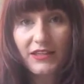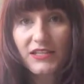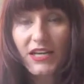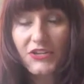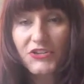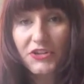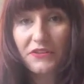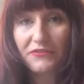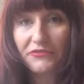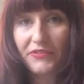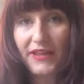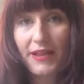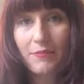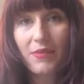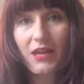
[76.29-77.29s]
touching the
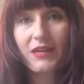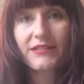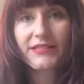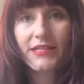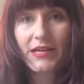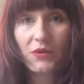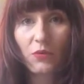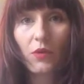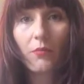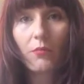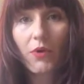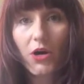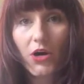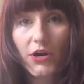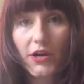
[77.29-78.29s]
flame, because then it will
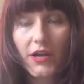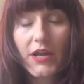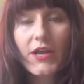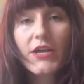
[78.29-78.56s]
burn.